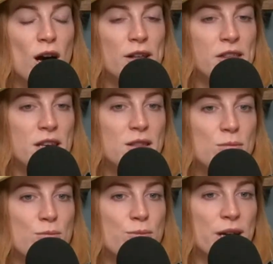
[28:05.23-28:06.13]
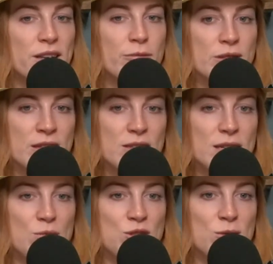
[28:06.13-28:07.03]
I think the biggest
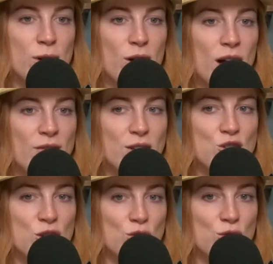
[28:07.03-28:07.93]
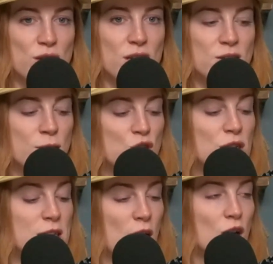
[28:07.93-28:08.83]
misconception about having children,
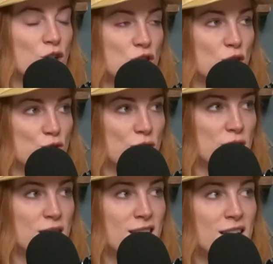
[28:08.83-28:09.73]
especially young children,